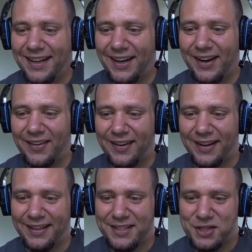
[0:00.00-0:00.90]
All
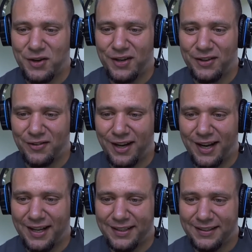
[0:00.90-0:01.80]
right, enjoy the
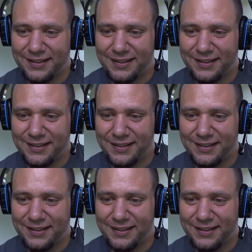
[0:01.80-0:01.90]
ride.